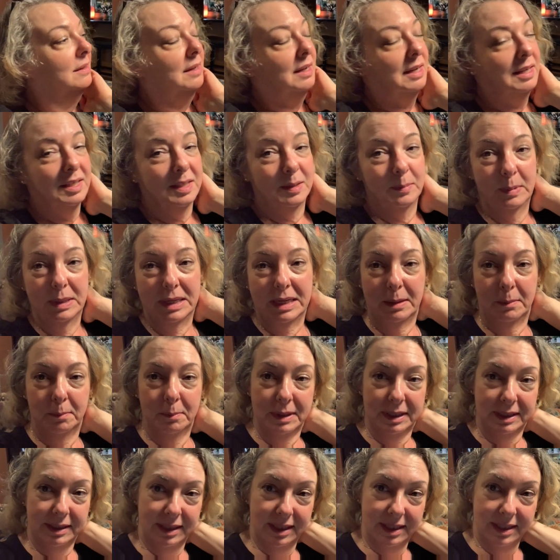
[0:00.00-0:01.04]
It's been a
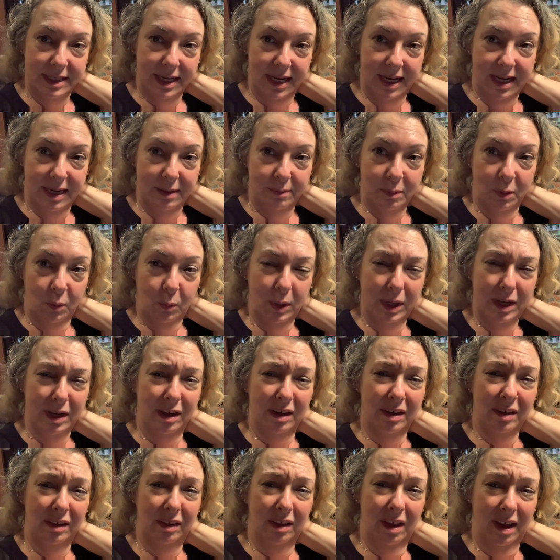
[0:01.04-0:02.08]
busy day, but we
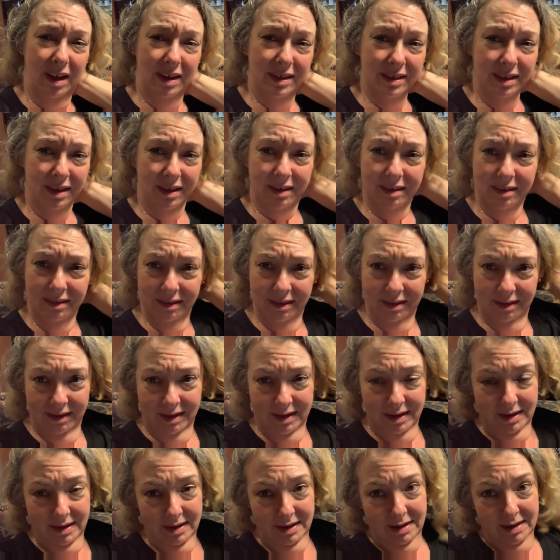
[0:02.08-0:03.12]
got a lot done.
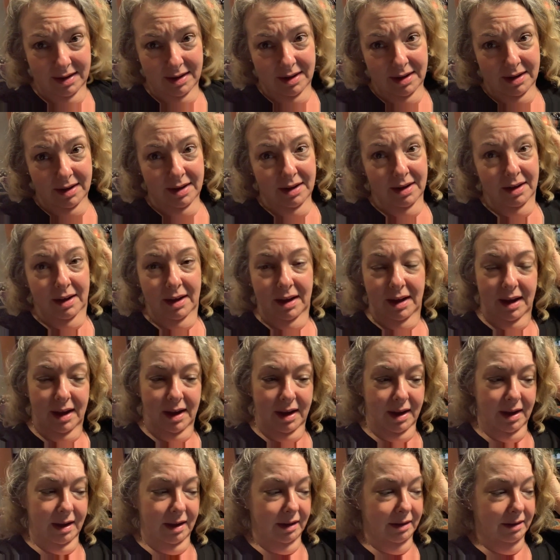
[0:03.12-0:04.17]

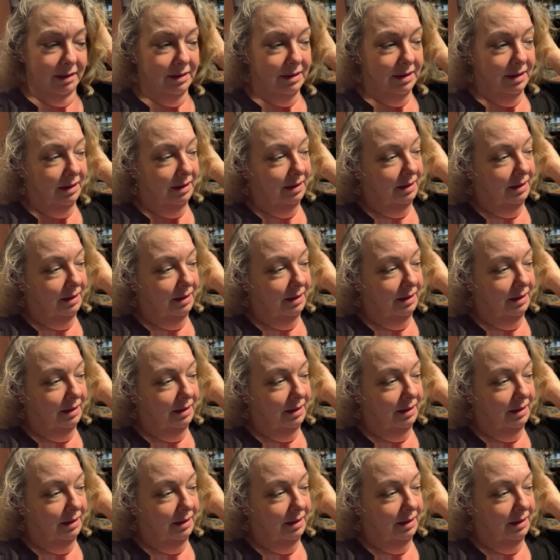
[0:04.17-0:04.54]
And